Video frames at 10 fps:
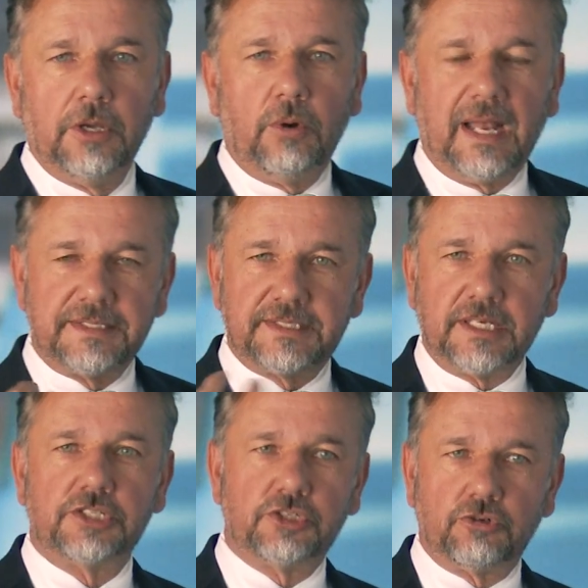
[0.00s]
who had
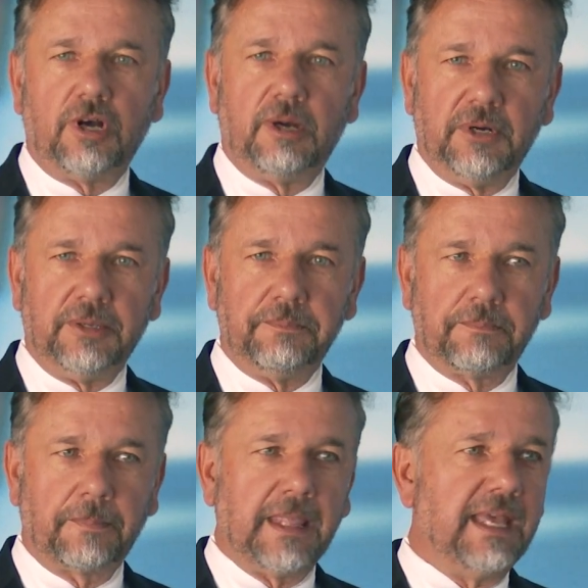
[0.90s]
such trauma
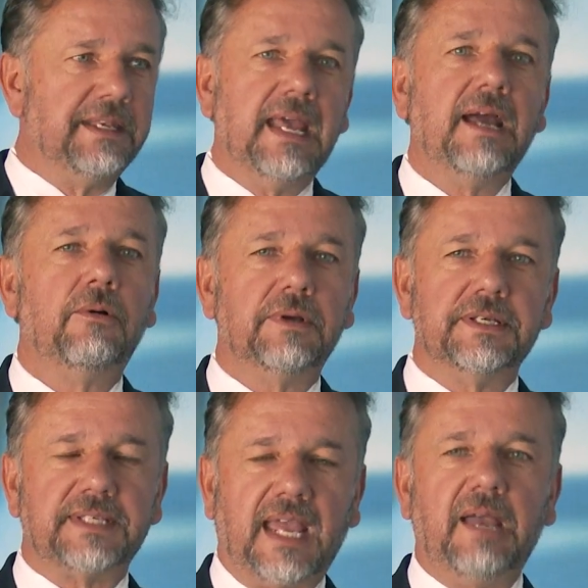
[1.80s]
now
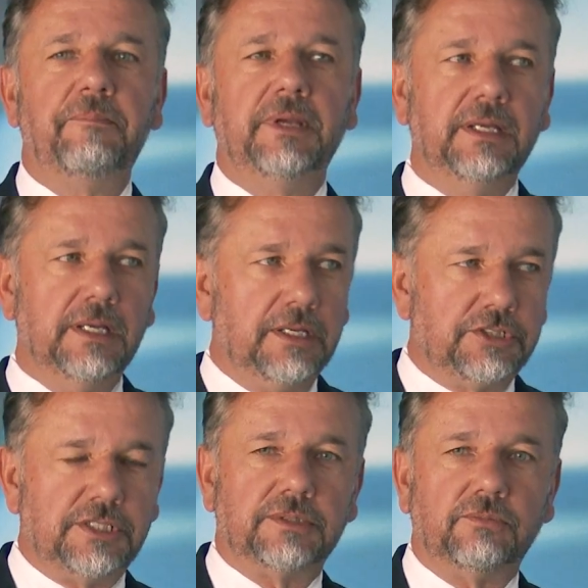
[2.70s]
is happy.
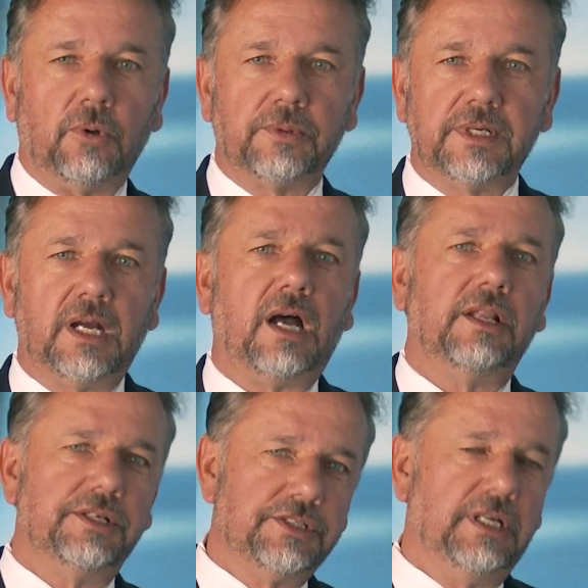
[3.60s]
She's enrolled in
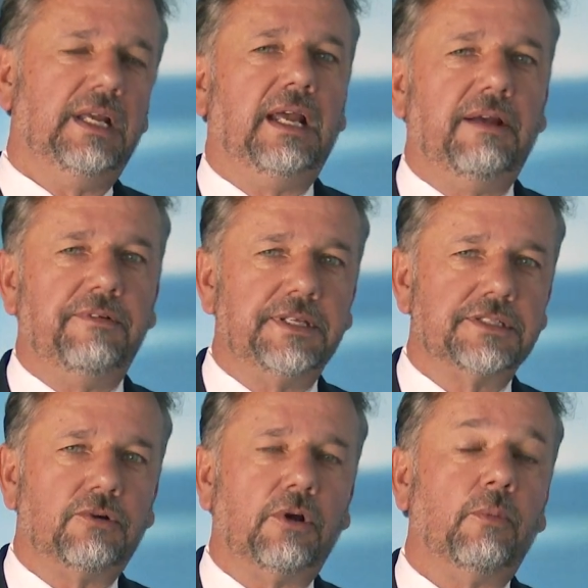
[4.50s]
college.
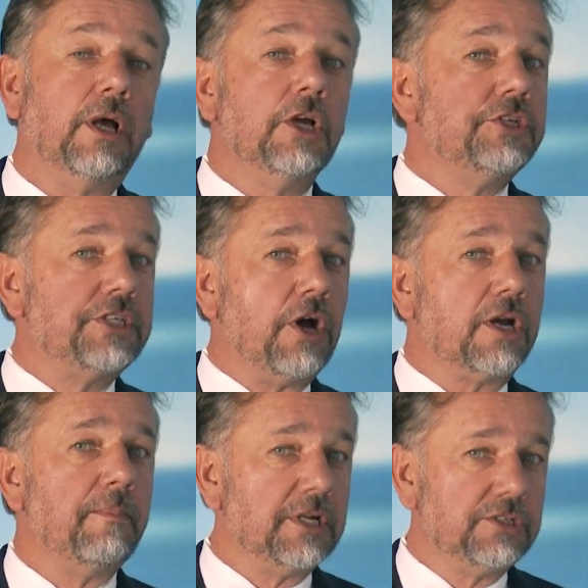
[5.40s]
Everything's going well.
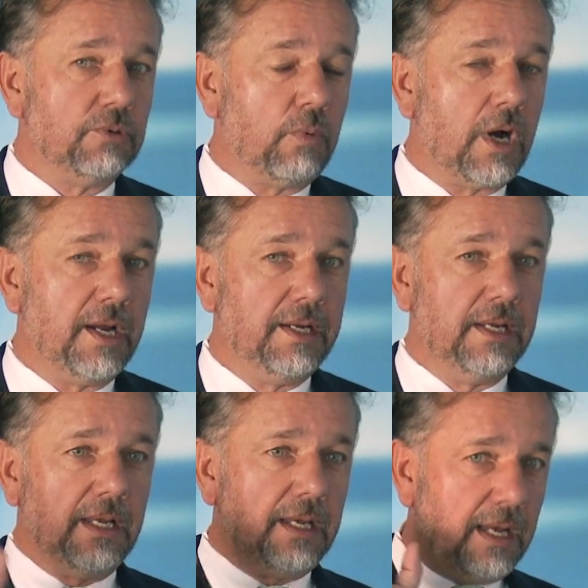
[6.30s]
Talk about your why,
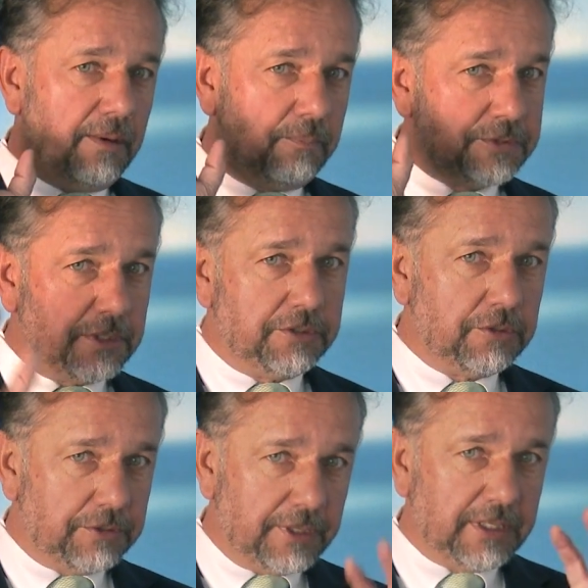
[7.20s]

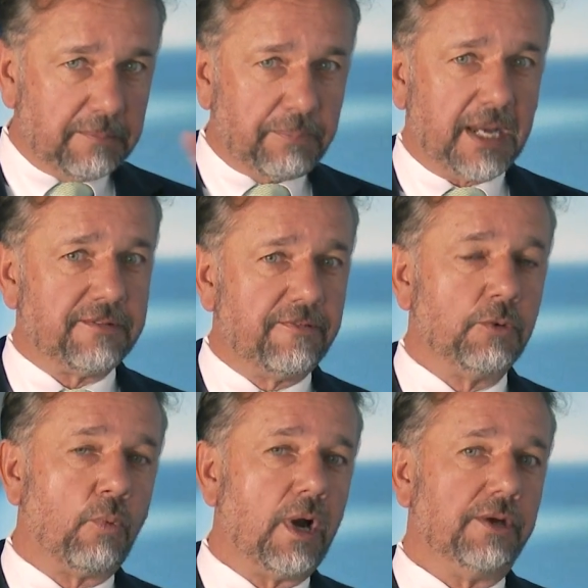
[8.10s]
the impact of
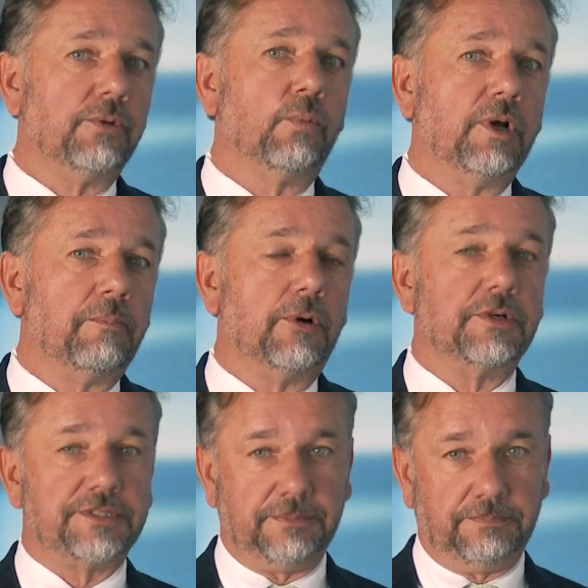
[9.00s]
your why on a real
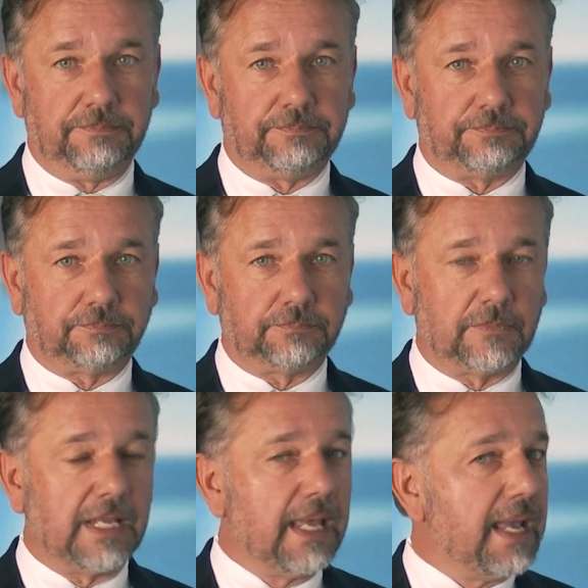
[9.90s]
person.
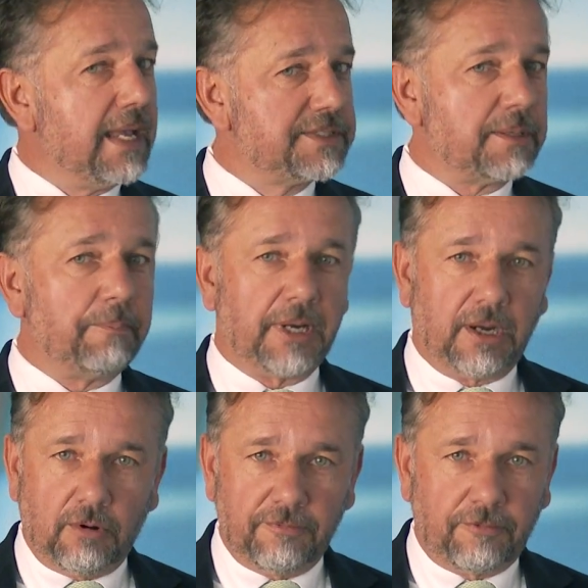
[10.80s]
It's a
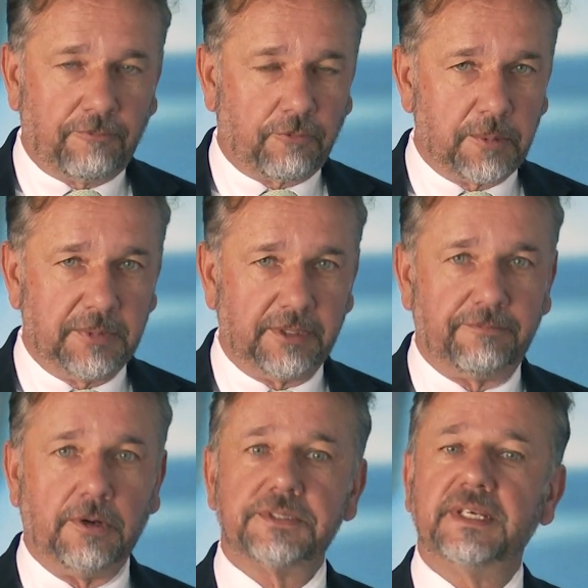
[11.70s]
powerful formula,
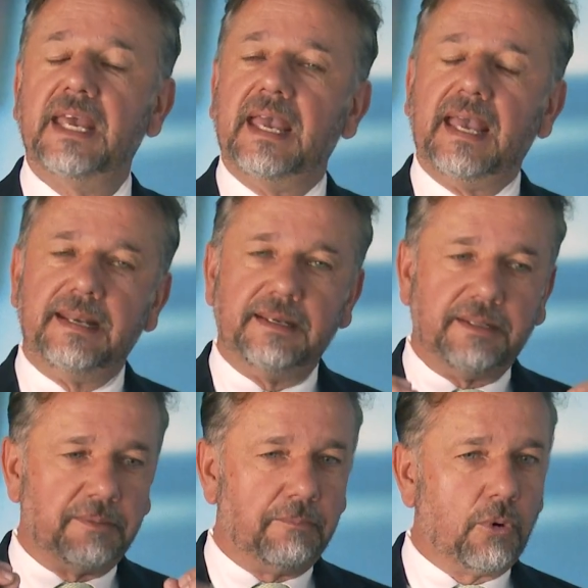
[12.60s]
folks, and
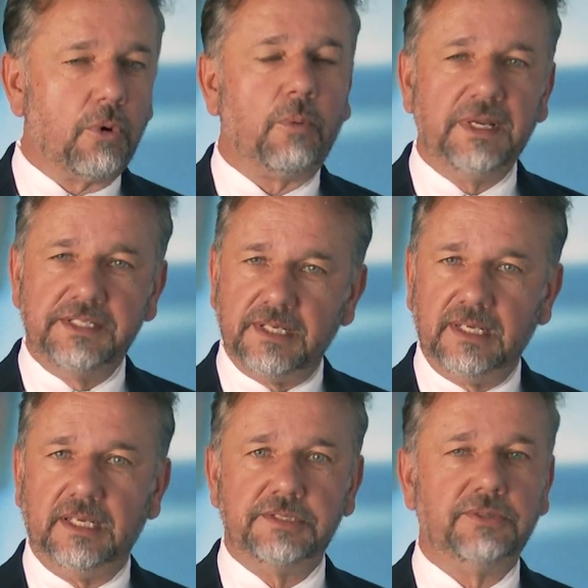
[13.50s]
the more we
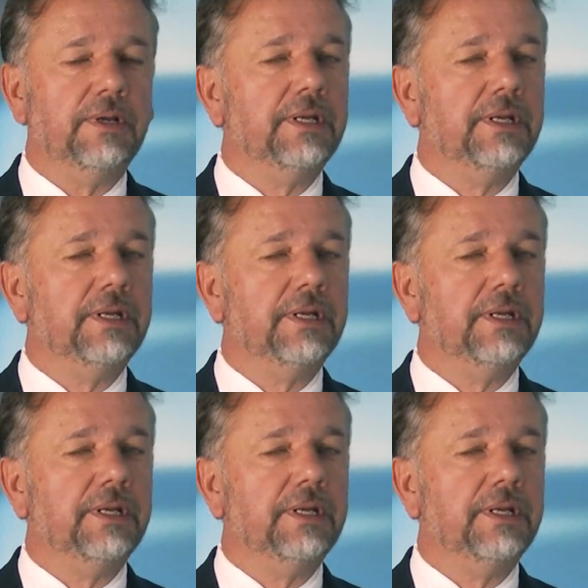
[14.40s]
dig into